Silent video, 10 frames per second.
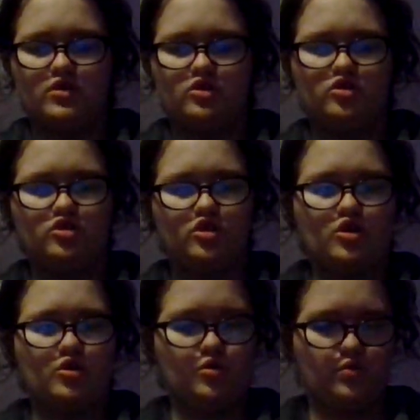
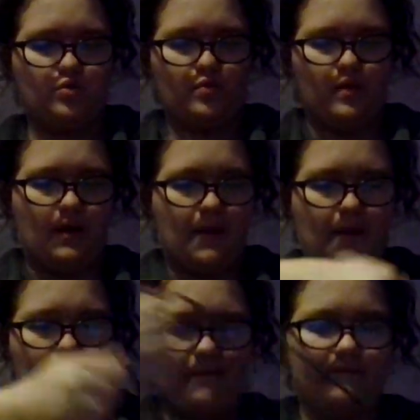So
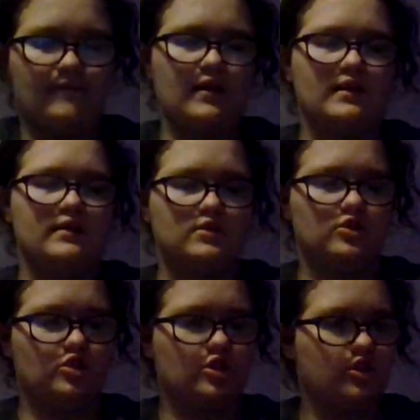I need to
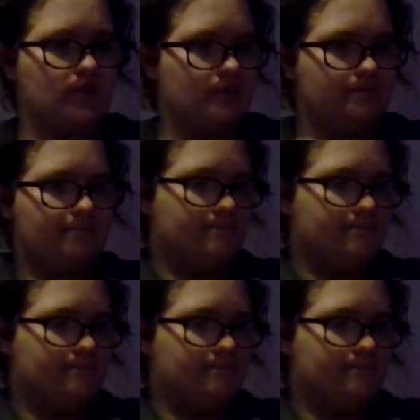charge it